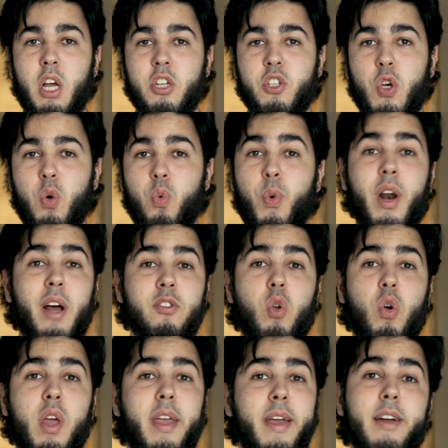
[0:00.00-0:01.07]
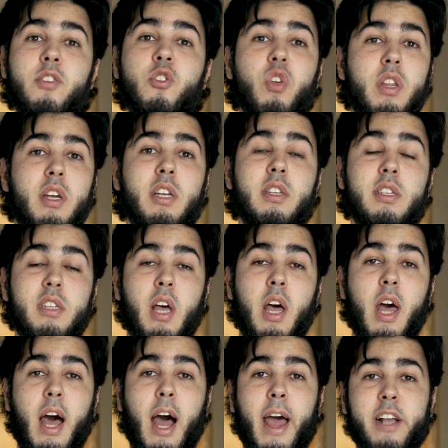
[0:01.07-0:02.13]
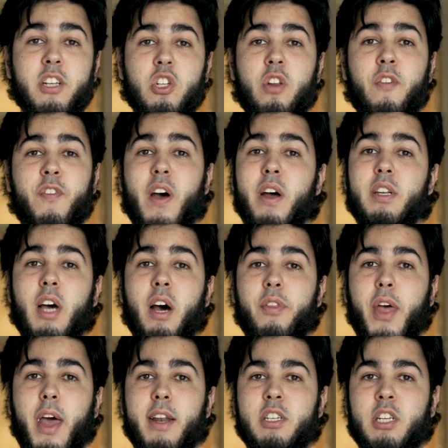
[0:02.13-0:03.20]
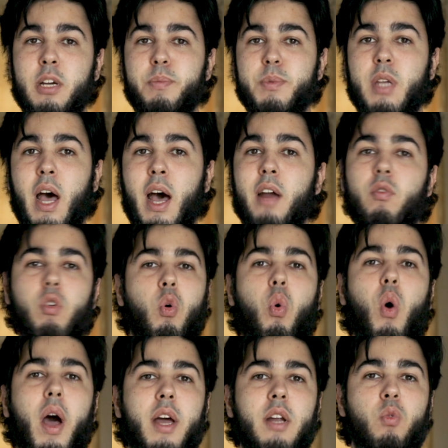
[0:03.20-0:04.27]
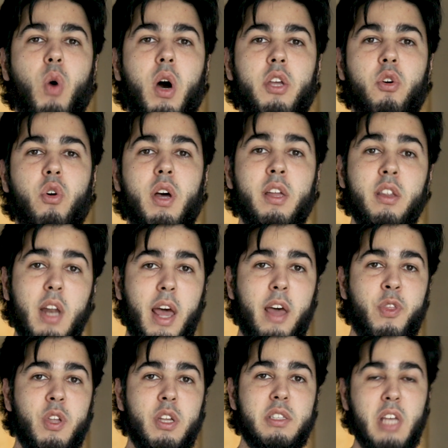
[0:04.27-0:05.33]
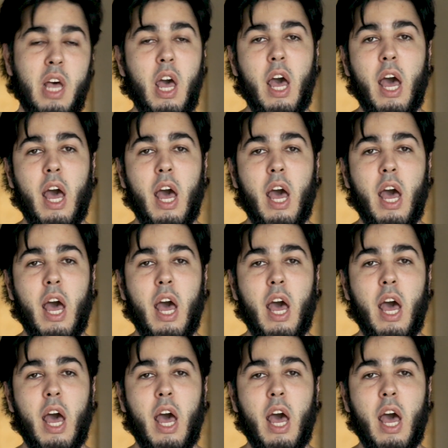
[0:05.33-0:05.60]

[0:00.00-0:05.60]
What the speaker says: So when I was looking into this, I actually found out that tips aren't required while you're in Athens.